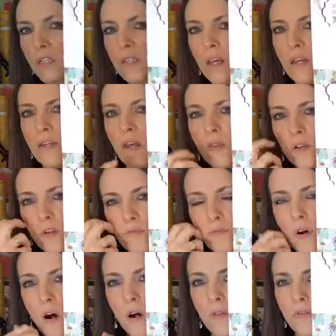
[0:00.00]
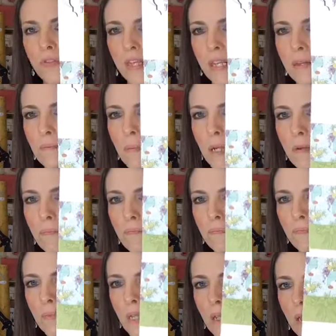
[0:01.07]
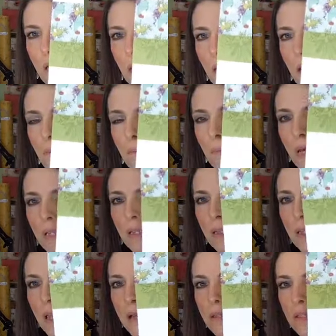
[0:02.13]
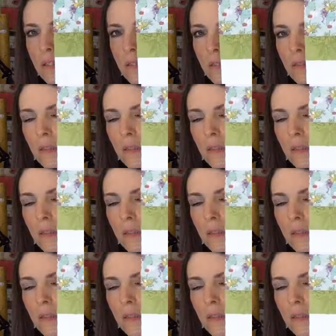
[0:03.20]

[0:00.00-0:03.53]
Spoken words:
is another fall theme, but less,